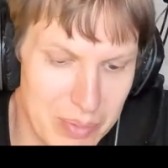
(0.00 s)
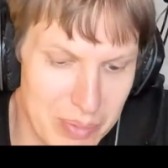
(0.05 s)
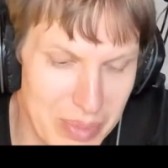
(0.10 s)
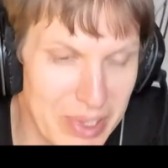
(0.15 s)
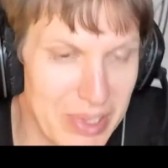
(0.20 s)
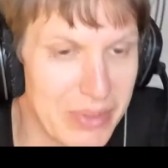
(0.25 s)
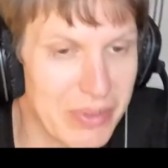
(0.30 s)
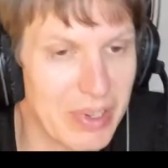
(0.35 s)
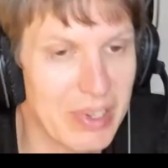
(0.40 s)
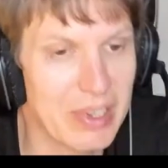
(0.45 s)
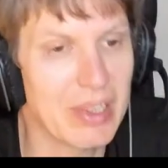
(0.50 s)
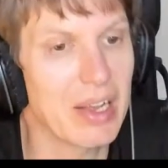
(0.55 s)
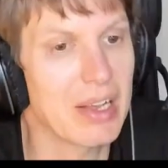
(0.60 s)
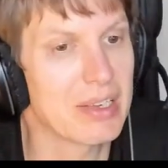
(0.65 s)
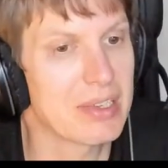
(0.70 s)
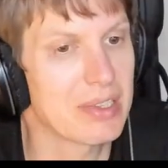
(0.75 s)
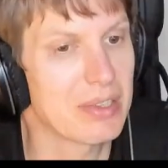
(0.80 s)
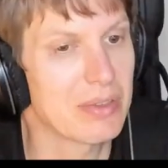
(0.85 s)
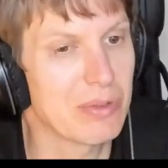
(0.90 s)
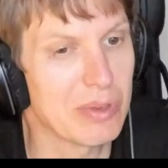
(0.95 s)
build the
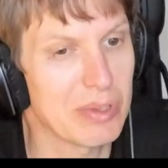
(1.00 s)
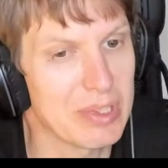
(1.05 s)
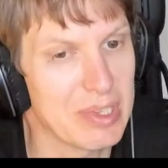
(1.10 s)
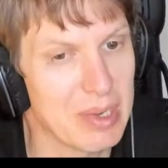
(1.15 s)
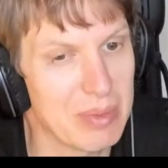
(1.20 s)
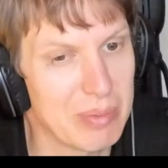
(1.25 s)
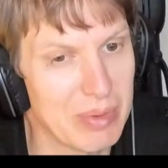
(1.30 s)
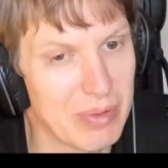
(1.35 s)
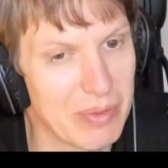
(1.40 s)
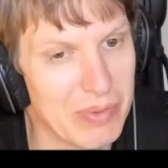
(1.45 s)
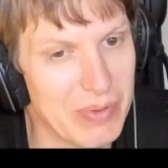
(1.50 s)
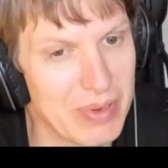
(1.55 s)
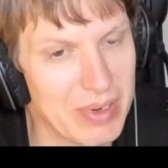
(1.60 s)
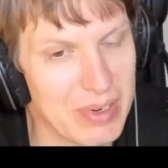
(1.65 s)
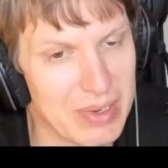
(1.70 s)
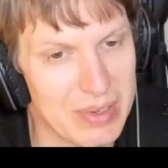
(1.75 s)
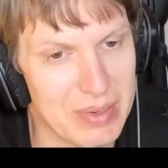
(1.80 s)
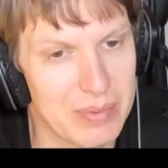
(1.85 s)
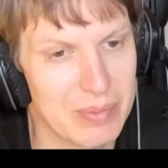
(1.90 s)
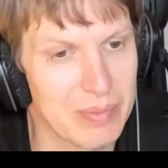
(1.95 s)
cluster, for example, if in
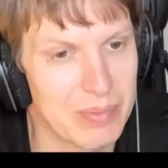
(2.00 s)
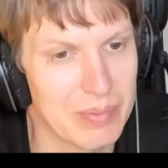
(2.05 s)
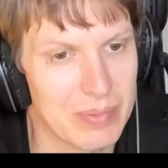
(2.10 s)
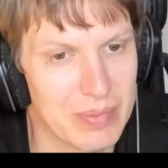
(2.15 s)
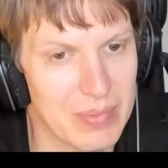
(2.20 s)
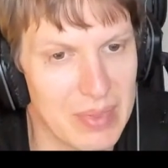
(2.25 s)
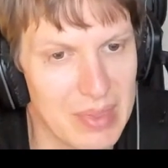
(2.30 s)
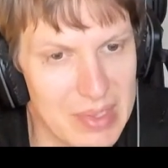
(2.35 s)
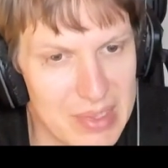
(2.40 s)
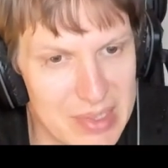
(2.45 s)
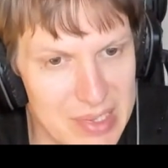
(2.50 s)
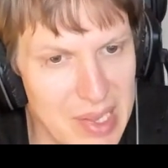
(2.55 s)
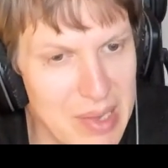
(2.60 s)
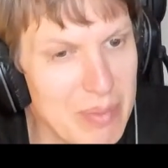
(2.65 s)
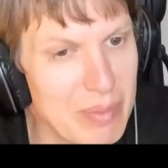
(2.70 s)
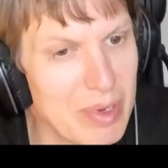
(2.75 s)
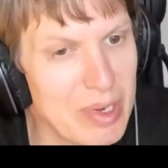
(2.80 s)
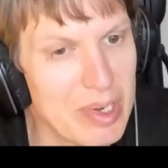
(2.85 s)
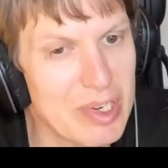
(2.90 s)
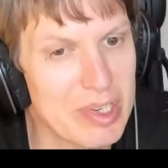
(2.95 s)
a mm,
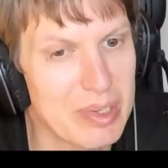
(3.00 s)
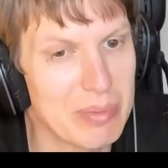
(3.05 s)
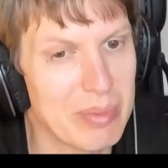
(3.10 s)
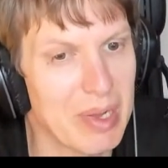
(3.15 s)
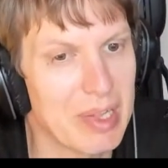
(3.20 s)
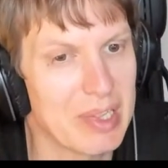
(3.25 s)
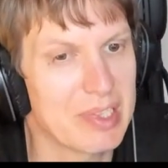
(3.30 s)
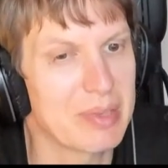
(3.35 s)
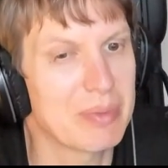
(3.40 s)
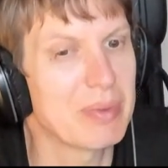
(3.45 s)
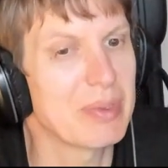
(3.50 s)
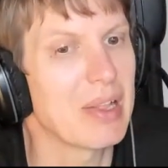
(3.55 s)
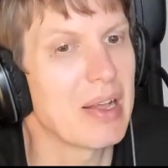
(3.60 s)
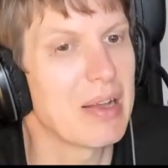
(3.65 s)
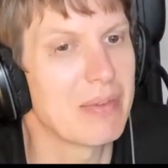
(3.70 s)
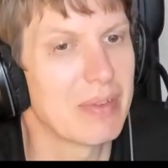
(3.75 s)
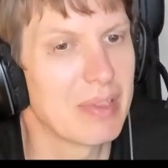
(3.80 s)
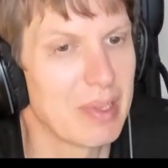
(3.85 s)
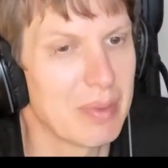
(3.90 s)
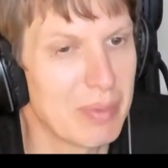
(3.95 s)
same region, multiple
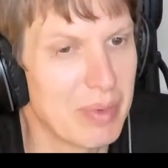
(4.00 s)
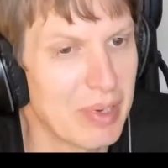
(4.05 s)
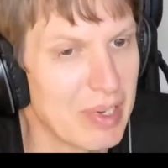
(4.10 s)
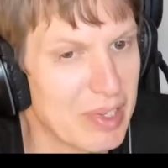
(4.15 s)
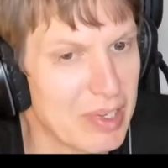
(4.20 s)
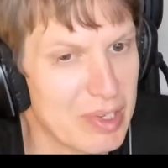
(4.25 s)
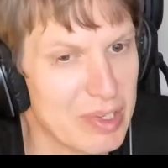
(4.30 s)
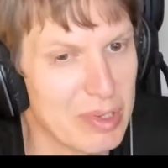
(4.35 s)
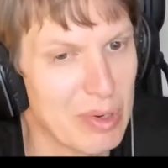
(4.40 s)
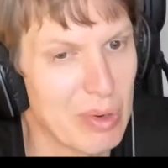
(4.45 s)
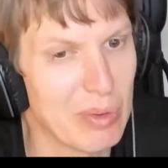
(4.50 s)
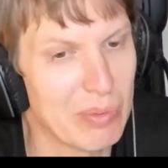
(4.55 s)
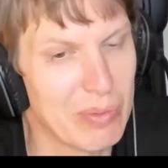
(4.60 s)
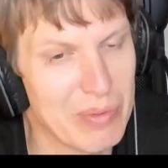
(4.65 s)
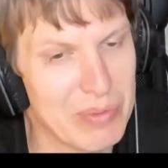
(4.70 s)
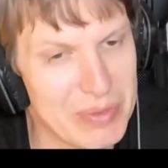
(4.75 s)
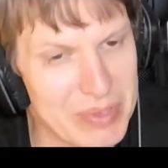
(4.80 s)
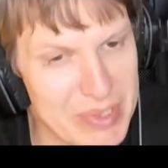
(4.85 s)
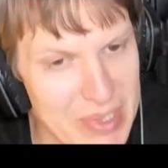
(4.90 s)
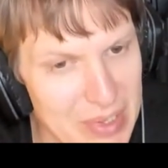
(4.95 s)
availability zone
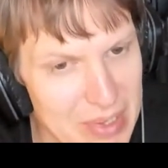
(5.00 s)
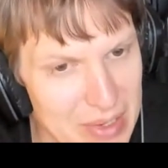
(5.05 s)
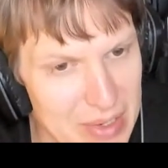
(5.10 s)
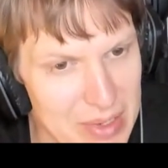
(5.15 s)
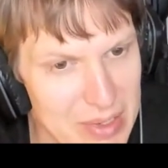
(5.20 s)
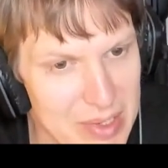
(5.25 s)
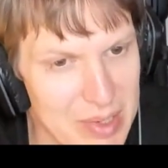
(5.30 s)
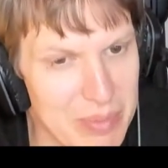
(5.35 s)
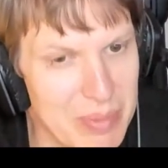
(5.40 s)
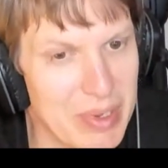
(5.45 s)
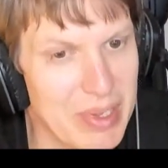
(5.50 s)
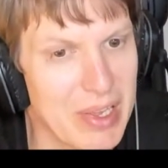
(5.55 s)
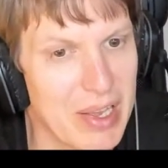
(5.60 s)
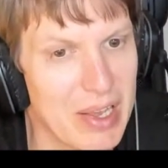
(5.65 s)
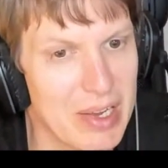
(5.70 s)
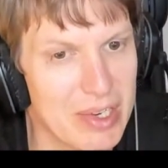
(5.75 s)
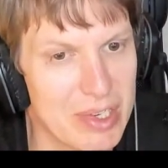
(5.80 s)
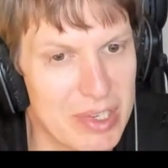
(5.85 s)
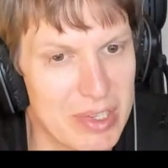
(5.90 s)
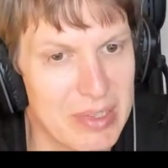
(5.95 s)
with synchronous
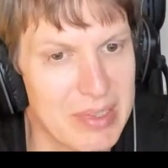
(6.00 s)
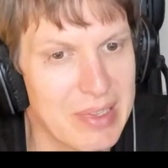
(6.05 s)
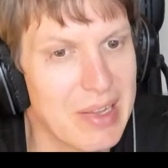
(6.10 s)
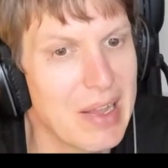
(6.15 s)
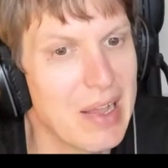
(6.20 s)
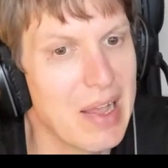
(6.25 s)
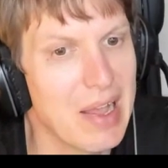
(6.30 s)
replication,